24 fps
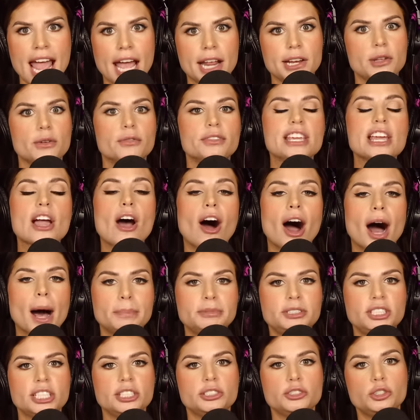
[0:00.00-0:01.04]
And you have the
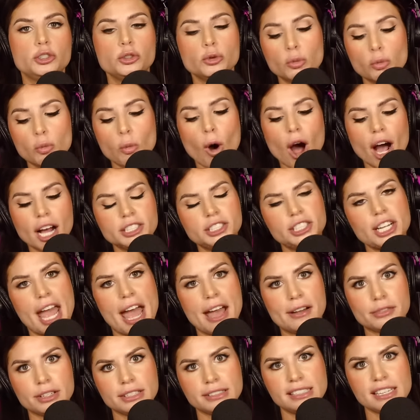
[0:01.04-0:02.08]
option to watch
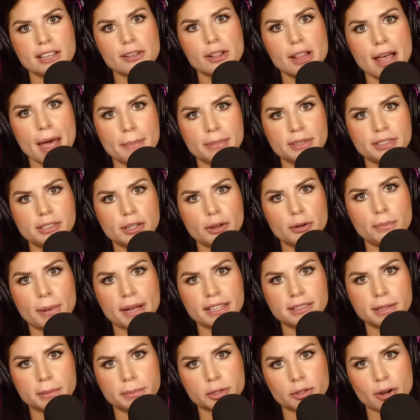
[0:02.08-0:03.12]
every single episode by
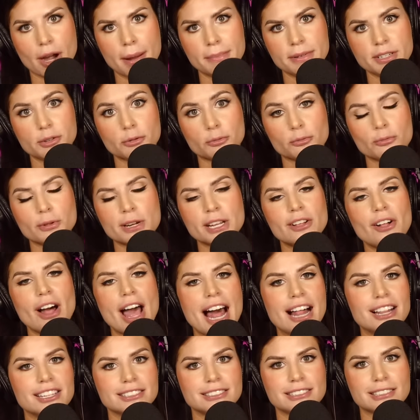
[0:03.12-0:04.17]
subscribing to Real
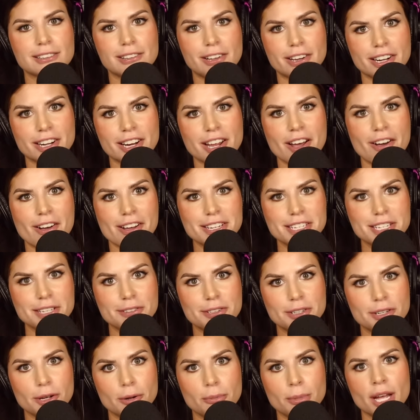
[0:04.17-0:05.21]
Alex Clark on
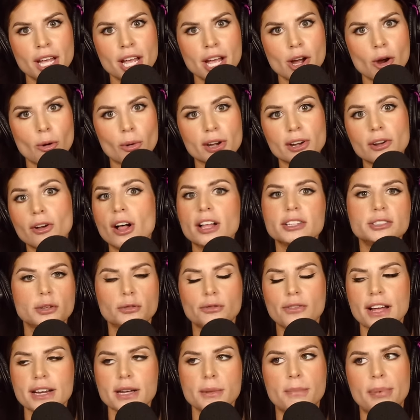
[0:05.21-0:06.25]
YouTube, where you'll also
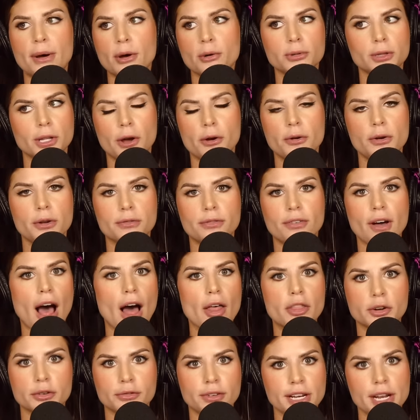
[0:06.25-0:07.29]
find a boatload of
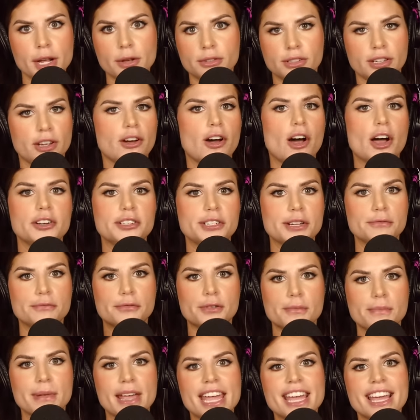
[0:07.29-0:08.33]
other videos and content
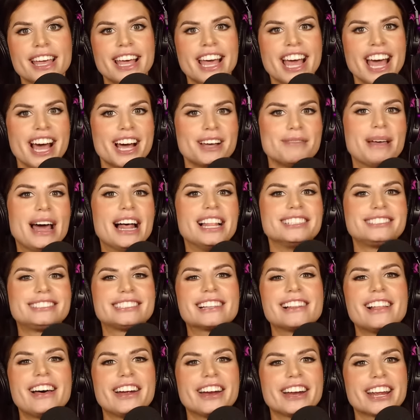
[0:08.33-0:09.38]
from me. I'm Alex
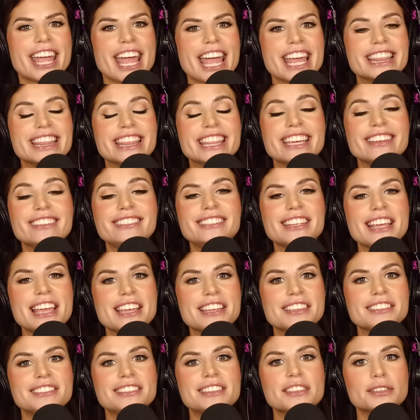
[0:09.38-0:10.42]
Clark, and this
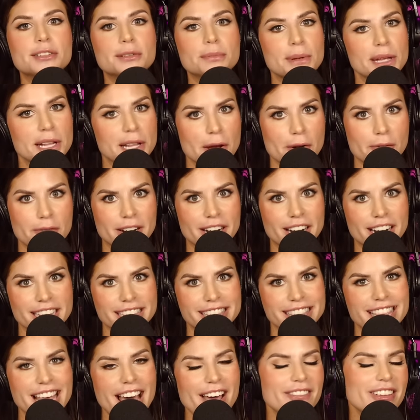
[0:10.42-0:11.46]
is The Spillover.
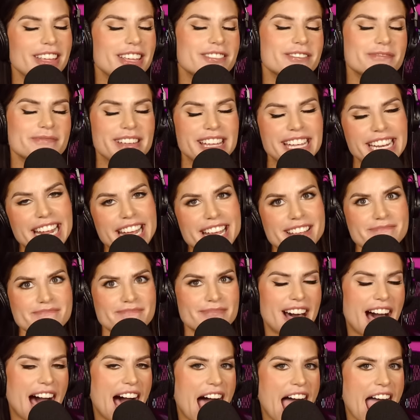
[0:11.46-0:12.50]
Love you, mean it.
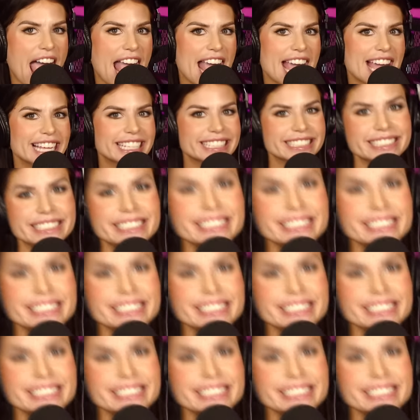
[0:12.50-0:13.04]
Bye.